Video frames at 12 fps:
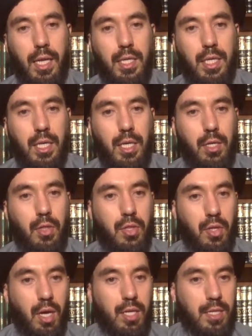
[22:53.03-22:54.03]
and he
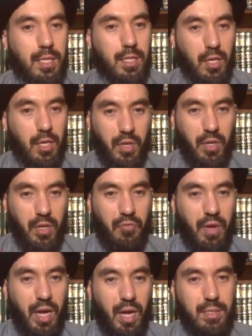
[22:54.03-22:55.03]
thought that
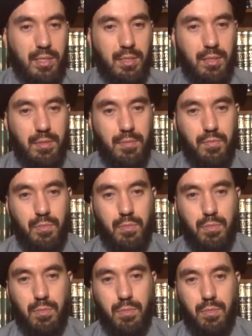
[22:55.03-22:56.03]
if he
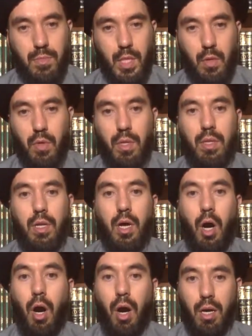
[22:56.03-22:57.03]
fasts, it
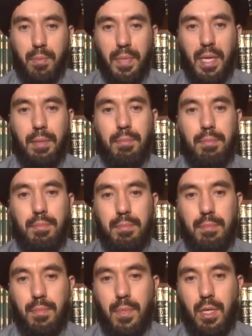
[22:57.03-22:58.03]
will harm
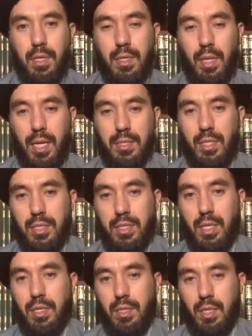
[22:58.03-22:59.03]
him, right?
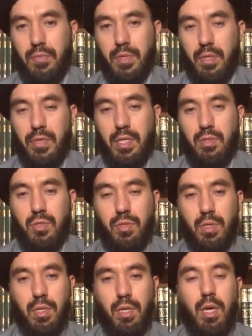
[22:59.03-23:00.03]
As I said, even
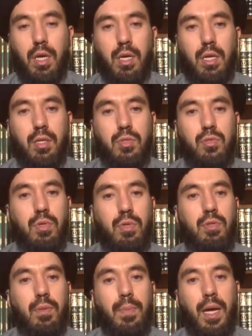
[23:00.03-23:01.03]
in Surah
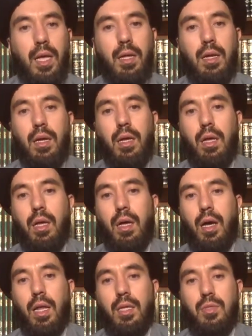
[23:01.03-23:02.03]
Al-Baqarah,
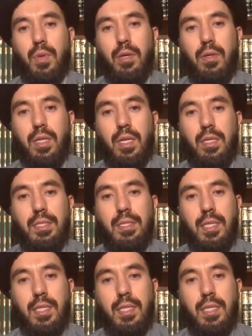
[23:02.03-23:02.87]
Allah subhanahu wa ta'ala